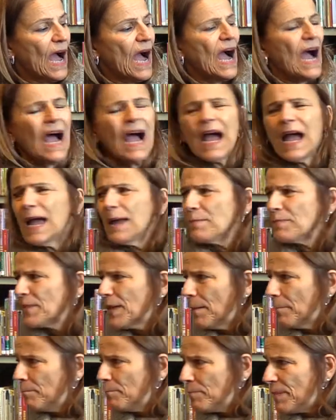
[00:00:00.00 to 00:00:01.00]
I'm
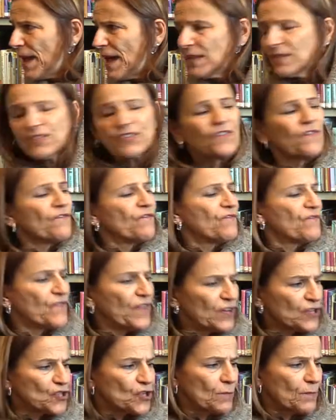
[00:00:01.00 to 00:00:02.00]
the best
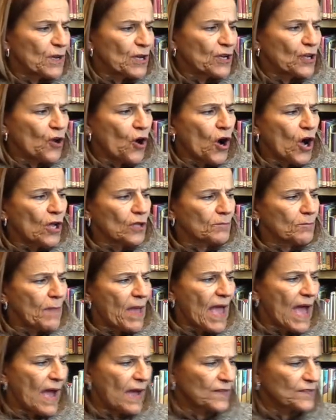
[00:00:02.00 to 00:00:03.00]
fisherman, called
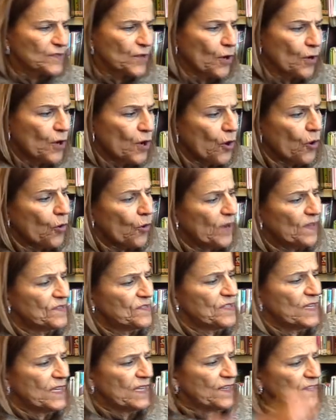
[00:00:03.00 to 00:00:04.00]
Max,
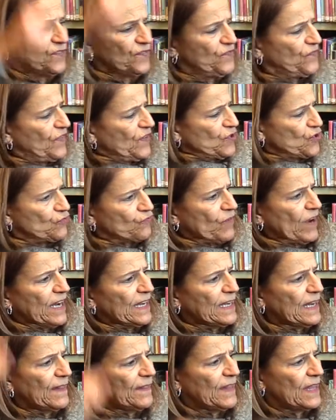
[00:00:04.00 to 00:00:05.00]
hoisting his fish
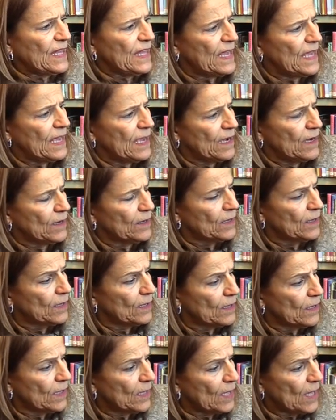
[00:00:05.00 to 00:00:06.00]
right in the air
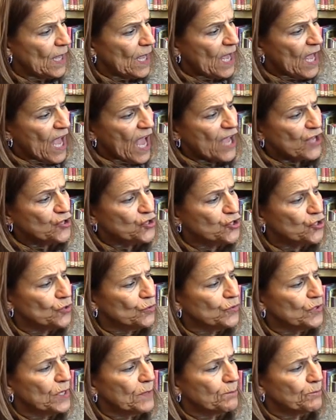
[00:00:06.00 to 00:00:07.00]
and
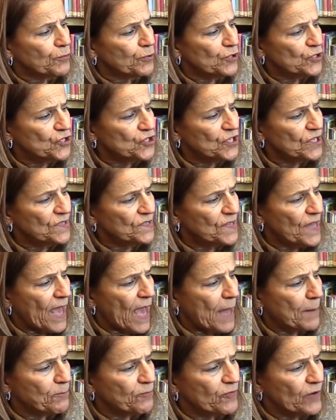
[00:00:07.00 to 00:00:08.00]
Julian pushed his
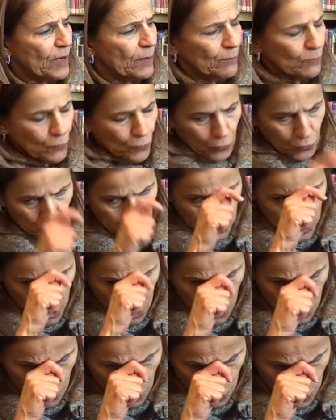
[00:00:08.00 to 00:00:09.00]
hat brim
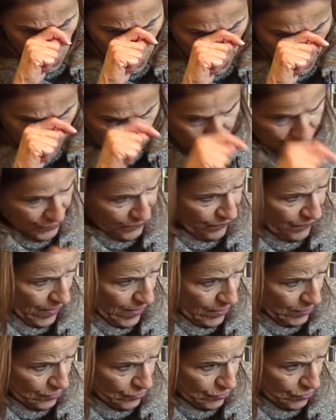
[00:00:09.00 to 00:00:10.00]
low on his
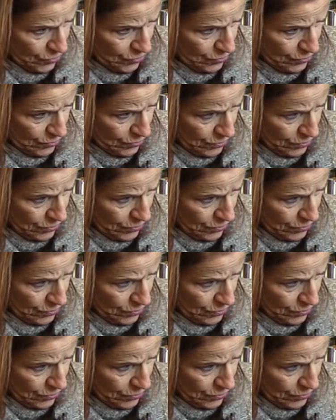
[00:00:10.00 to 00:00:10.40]
face.